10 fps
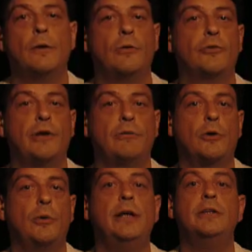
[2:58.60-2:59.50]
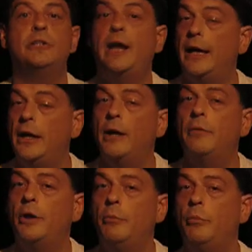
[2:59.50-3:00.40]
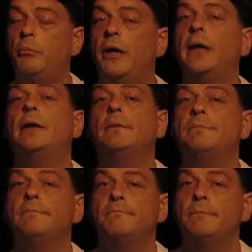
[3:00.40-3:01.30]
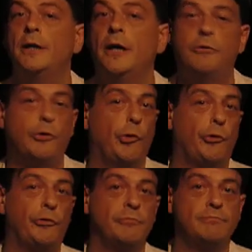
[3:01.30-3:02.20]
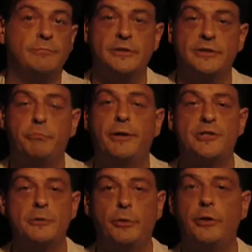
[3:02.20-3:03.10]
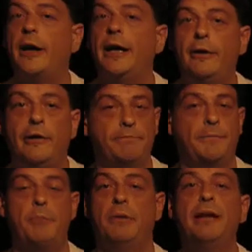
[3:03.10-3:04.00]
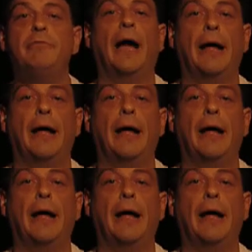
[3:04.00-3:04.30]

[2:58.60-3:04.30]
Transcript: God save the Queen, she ain't no human being. And of course, as an impressionable young idiot, I believe